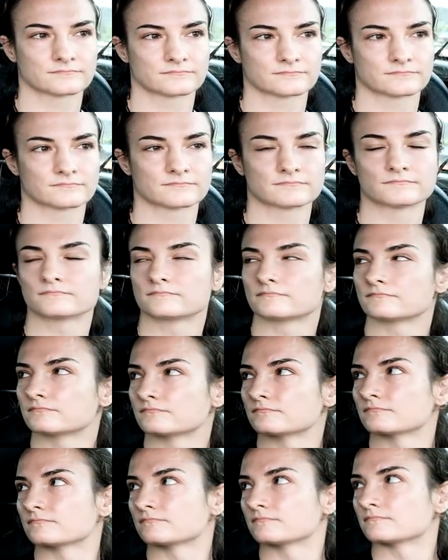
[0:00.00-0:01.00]

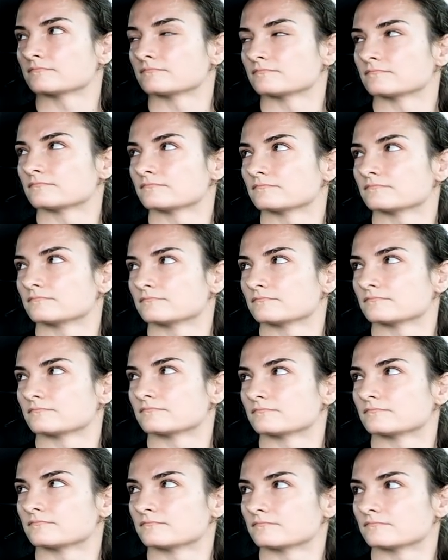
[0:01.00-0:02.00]

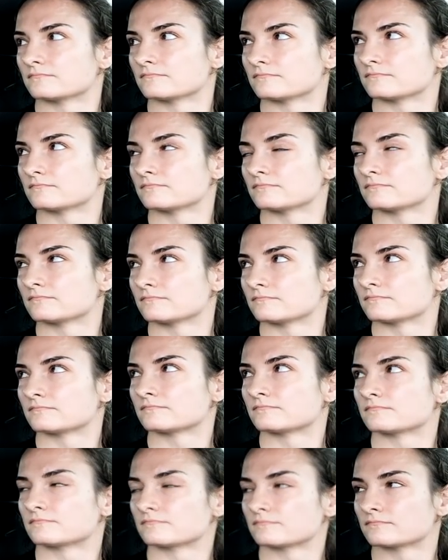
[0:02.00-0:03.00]

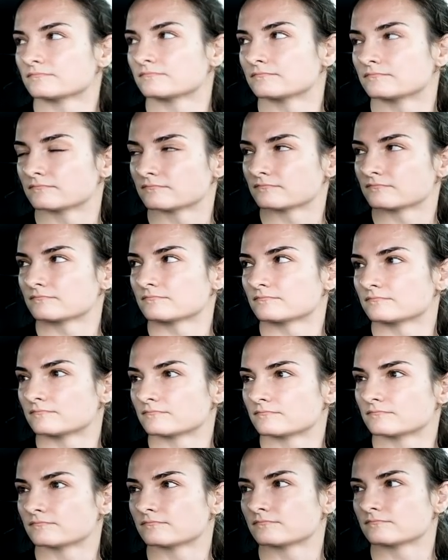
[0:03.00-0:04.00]

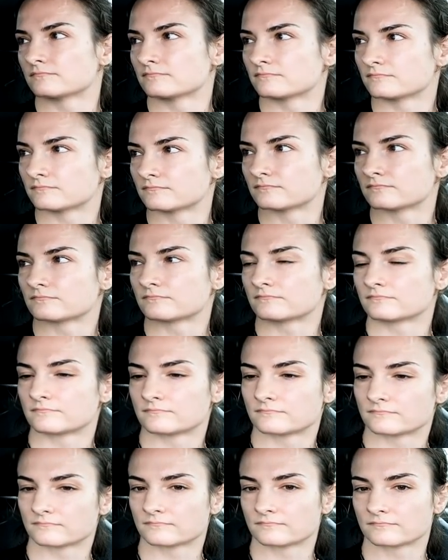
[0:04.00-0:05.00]

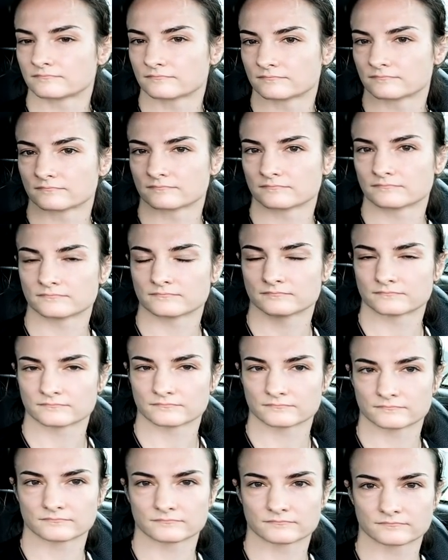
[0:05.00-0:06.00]

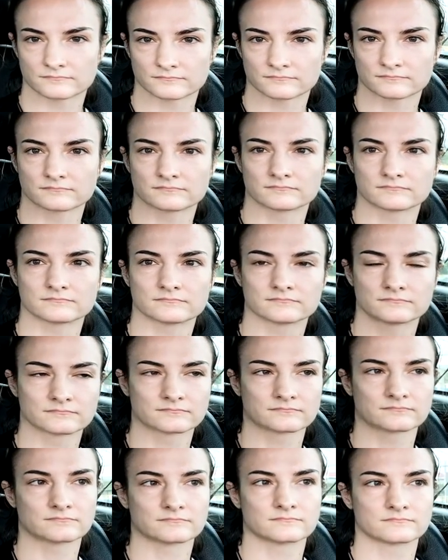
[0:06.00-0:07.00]

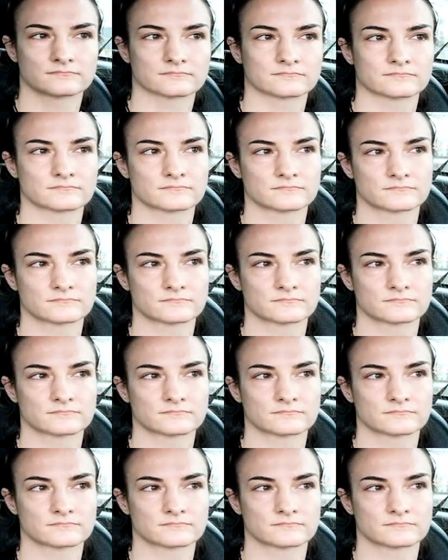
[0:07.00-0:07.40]
This person isn't speaking.